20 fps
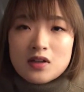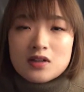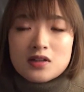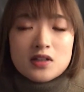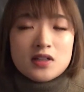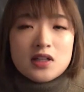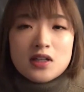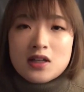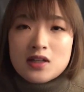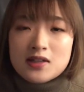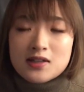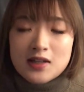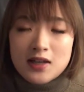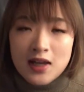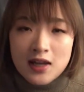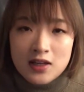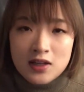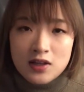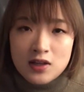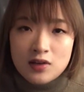She didn't say
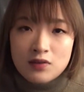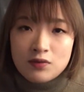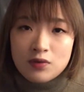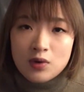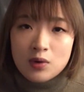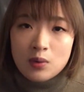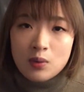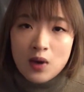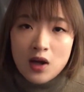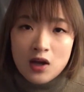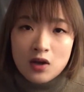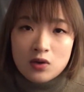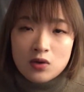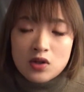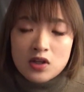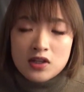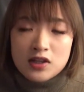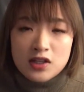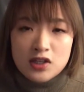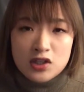anything for a while,
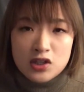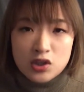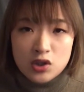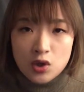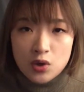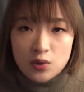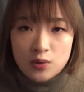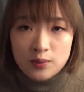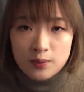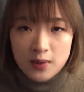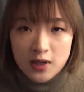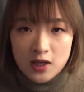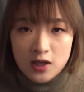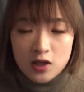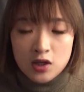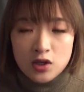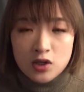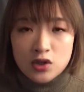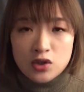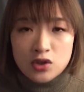then she told me,
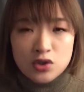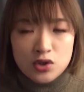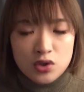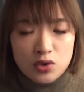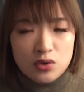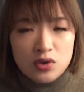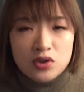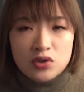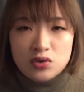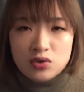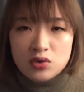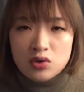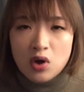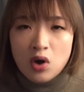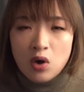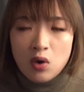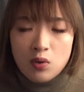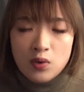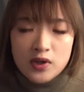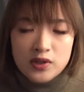Students should
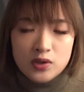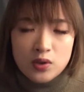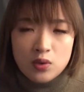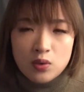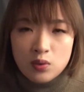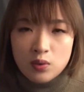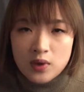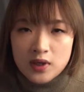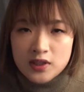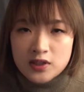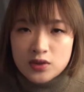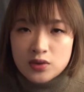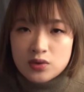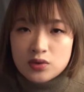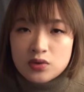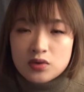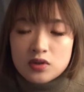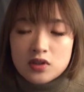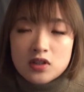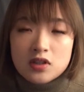always own
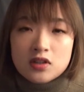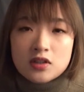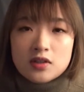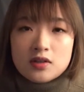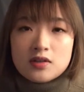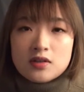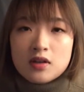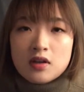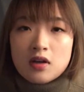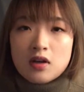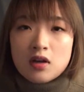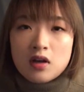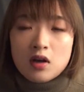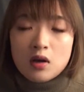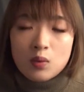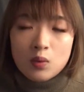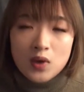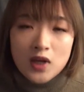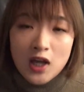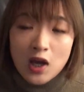gratitude to teachers.
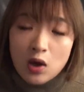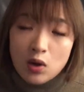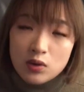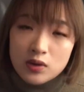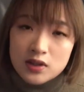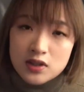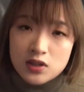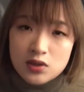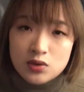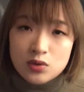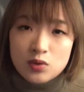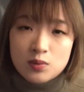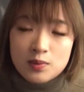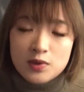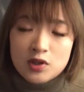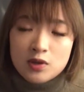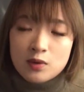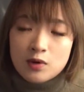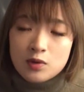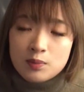We can only teach you to
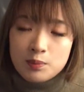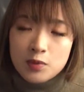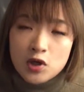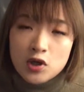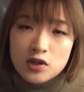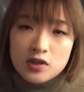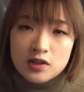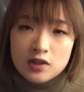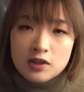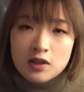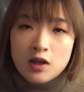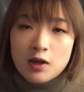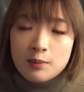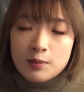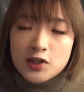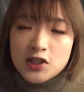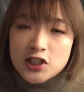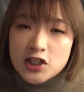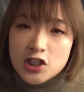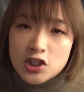be a good person,
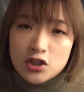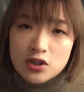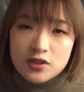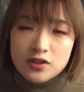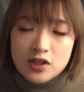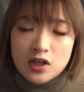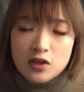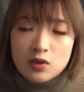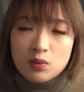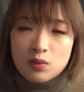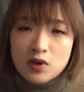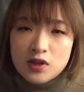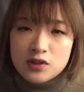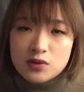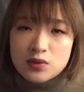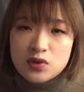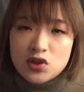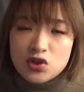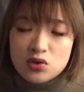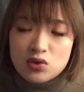but teachers are the ones
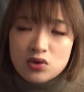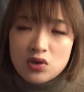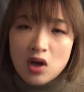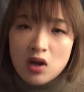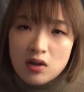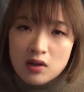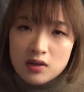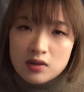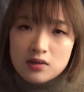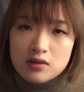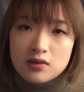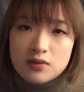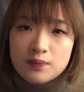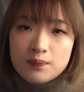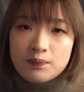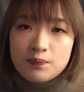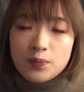who teach you knowledge.